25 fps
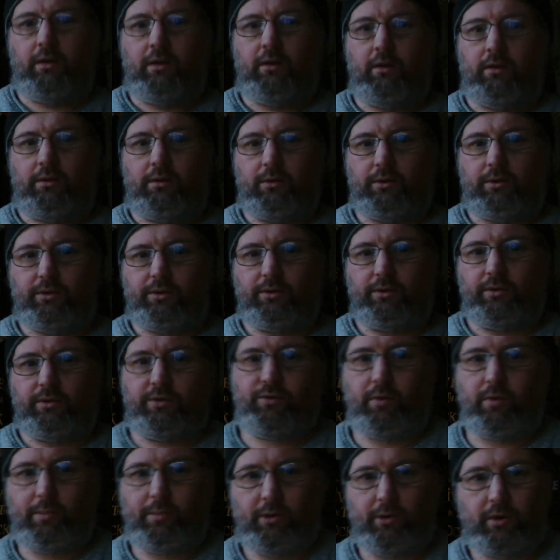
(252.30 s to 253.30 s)
Thought I'd use a
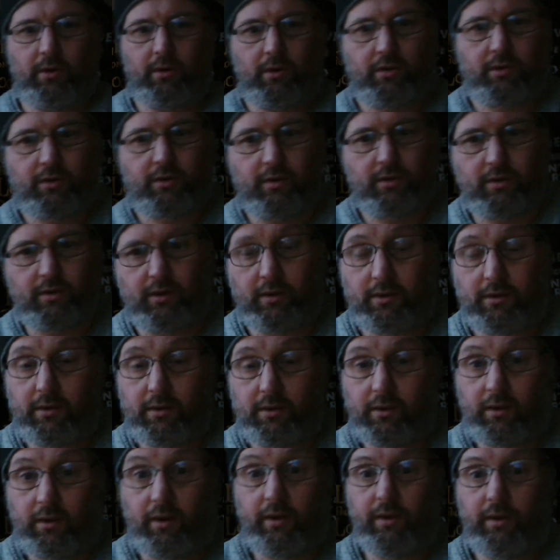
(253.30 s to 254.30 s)
tribute glass because it is
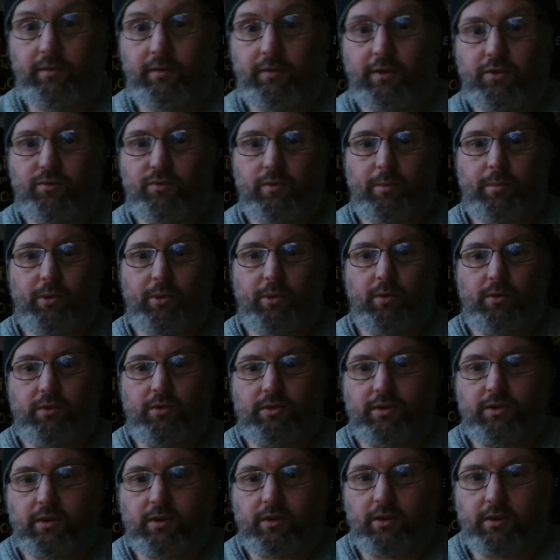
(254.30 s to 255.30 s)
kind of a
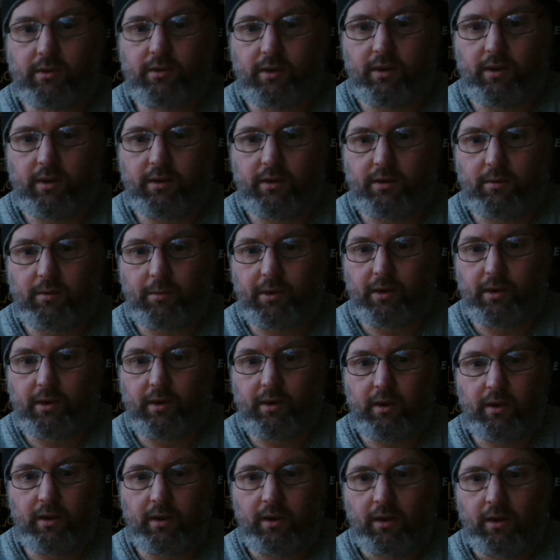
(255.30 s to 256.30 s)
tribute, since I've been
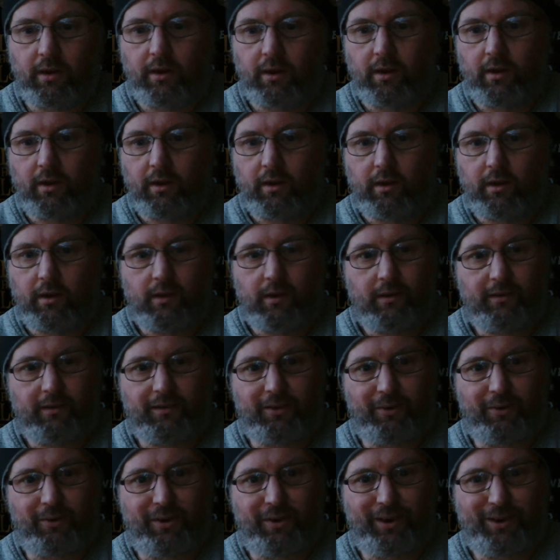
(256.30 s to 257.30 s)

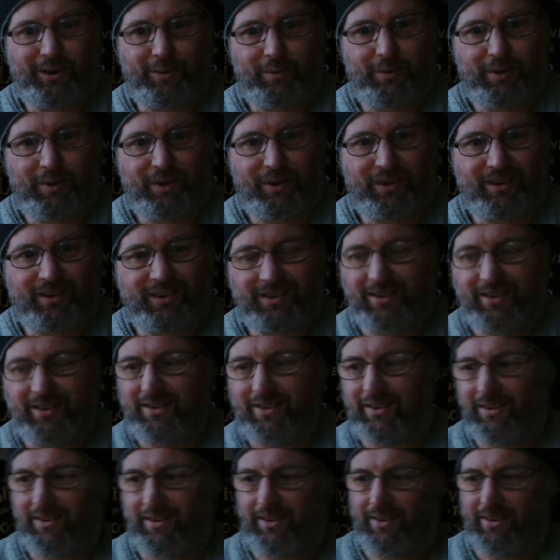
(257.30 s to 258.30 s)
donated the beer.
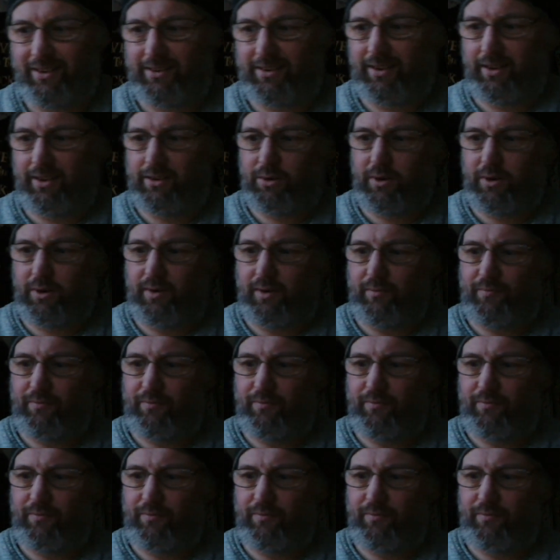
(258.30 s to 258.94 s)
Let's get into it.